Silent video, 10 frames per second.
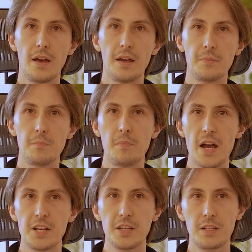and
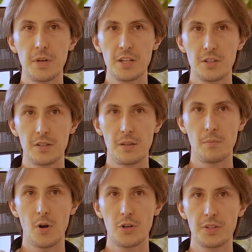bashing animation
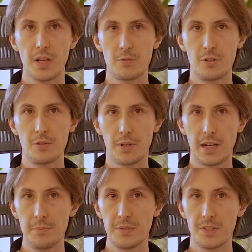and motion capture
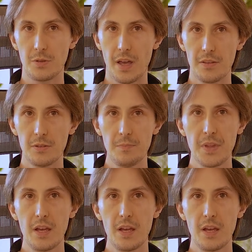clips together